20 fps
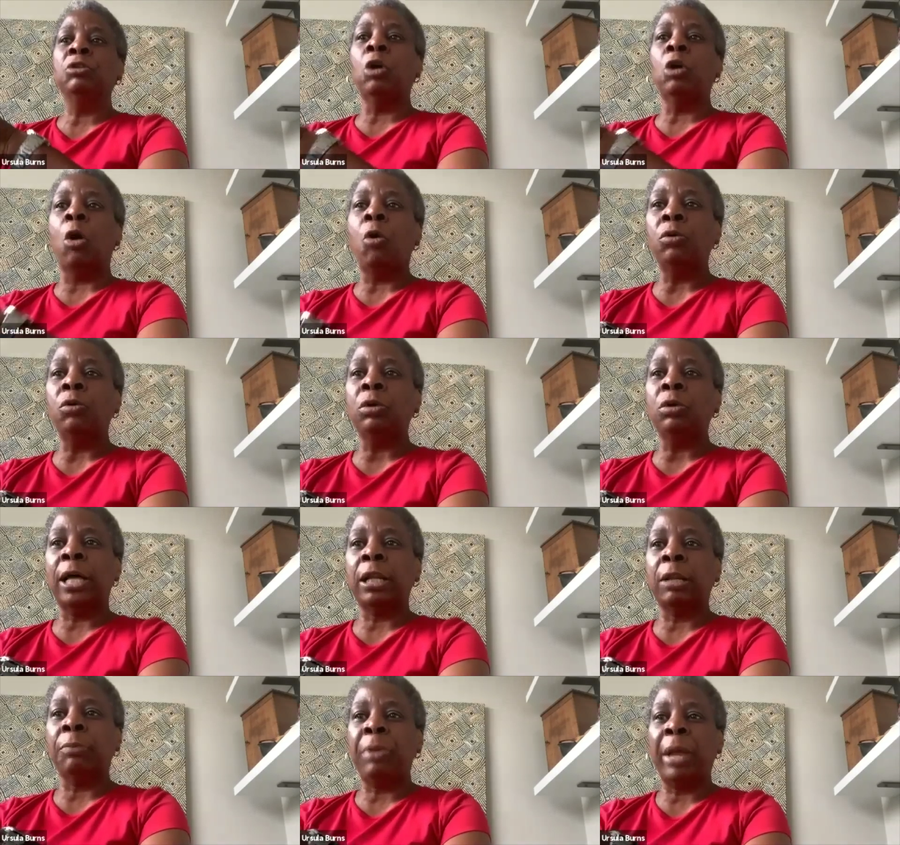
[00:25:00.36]
don't
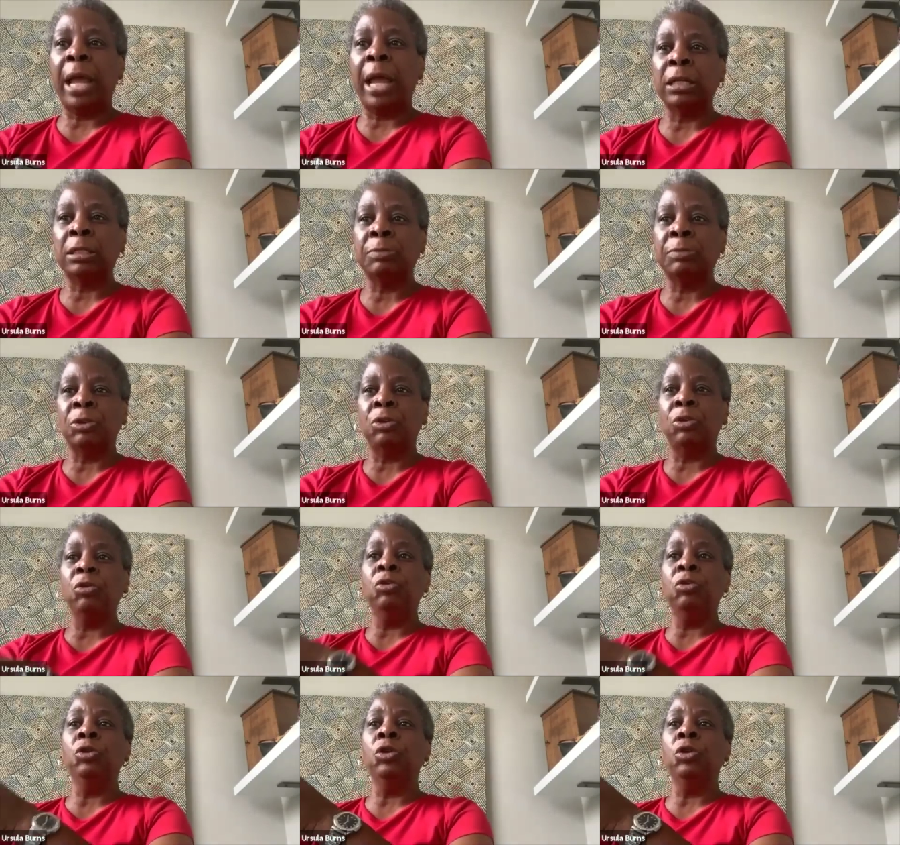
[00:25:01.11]
let it pass, but
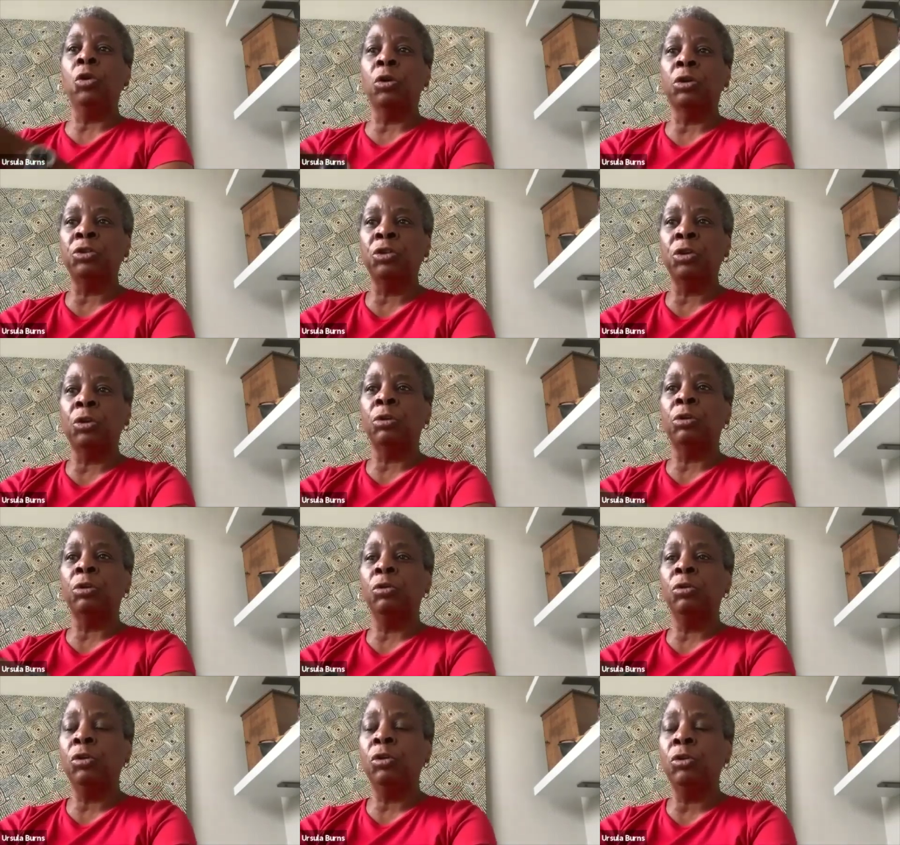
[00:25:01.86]
you
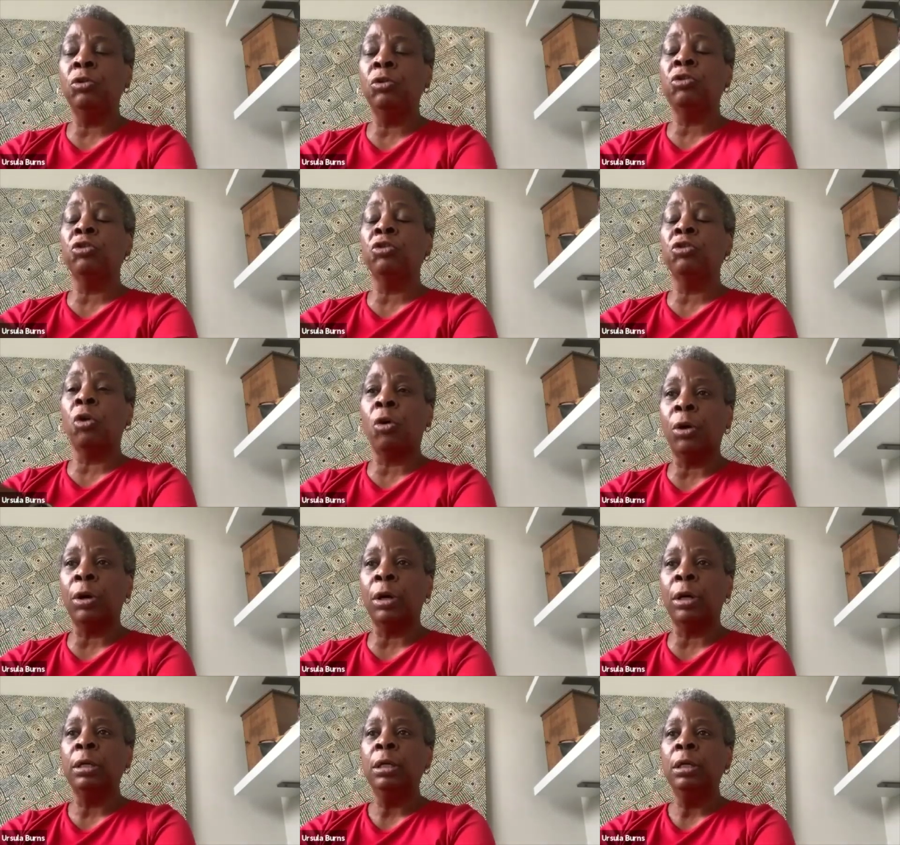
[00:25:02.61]
use
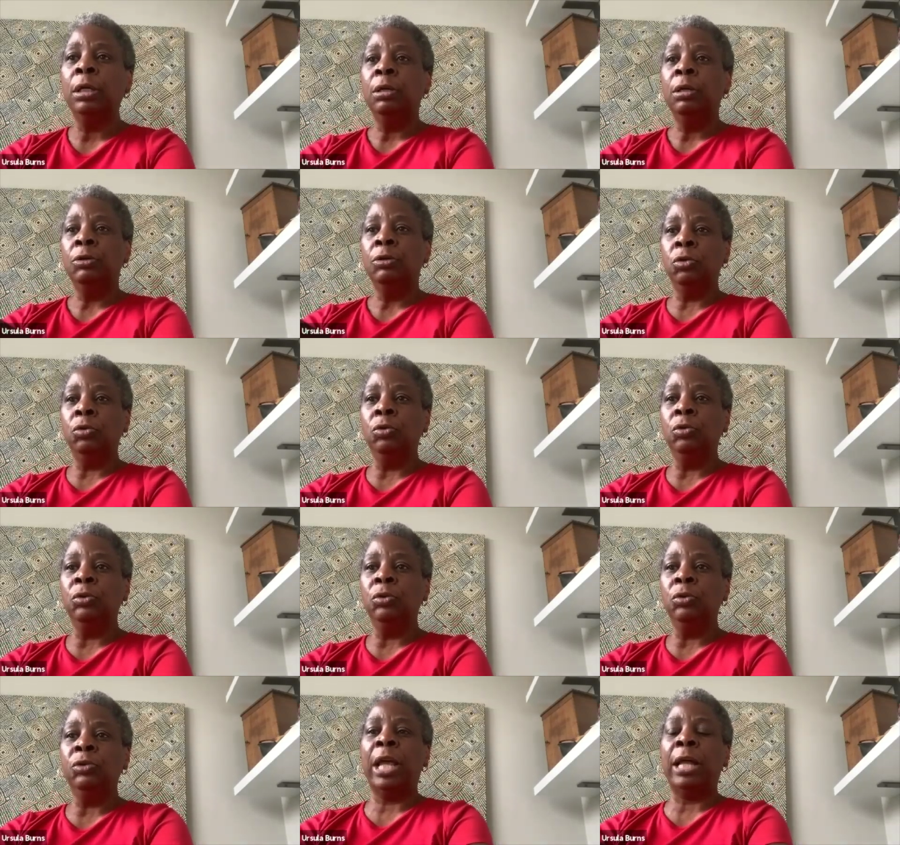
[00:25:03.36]
your
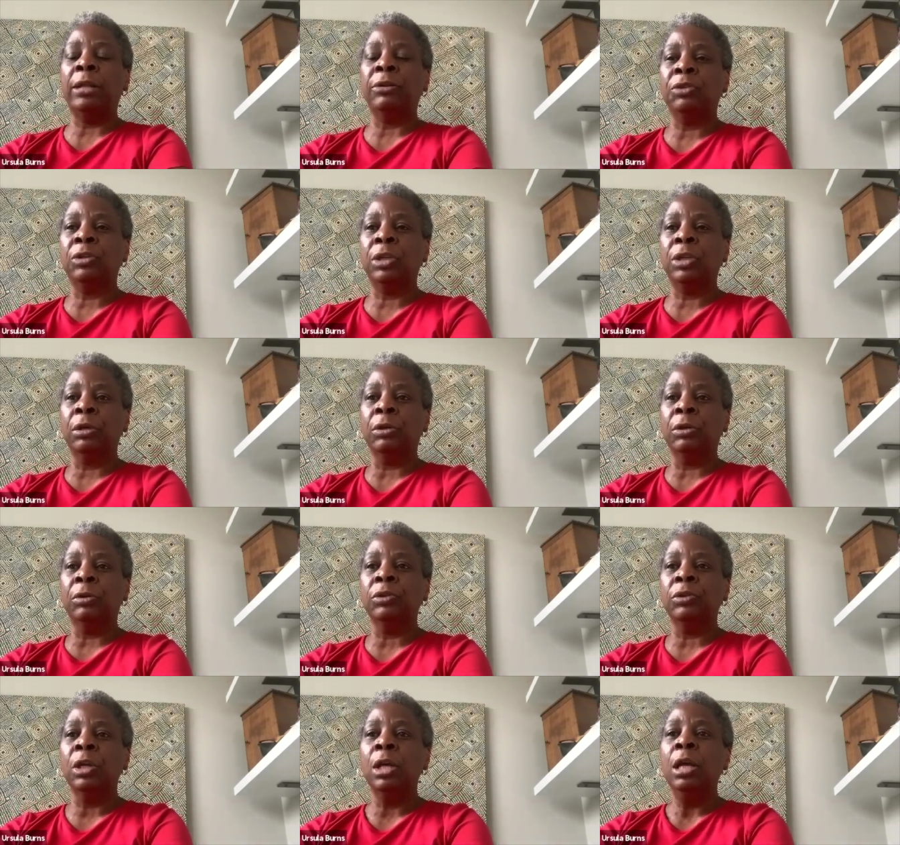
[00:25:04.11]
tools and
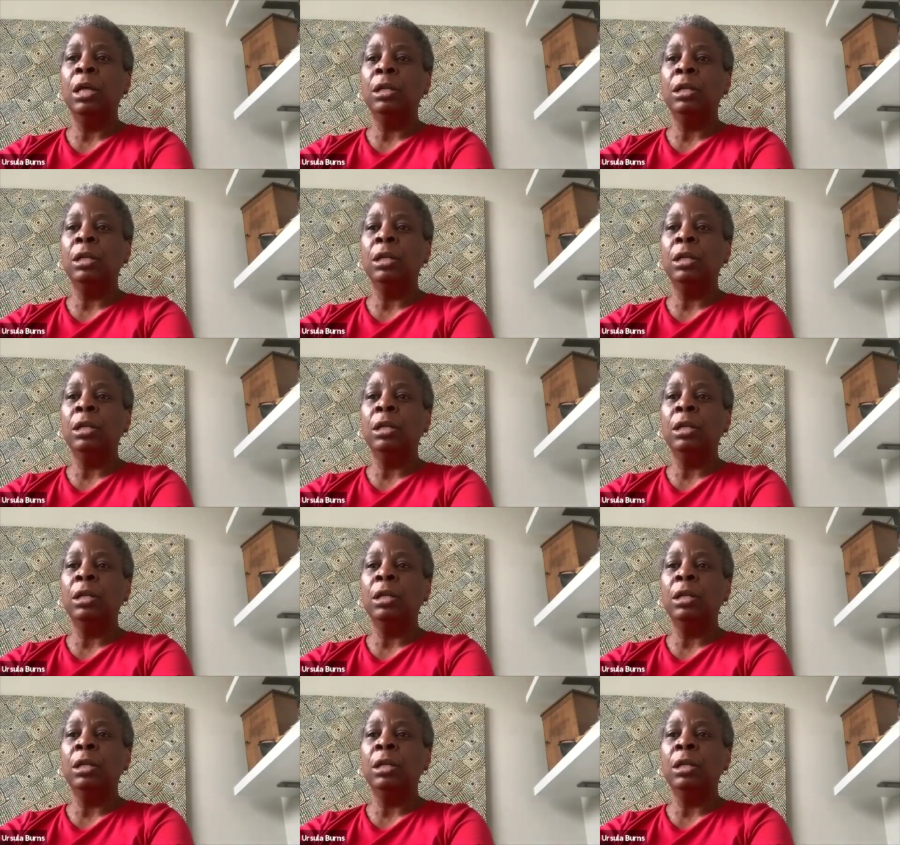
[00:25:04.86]
skills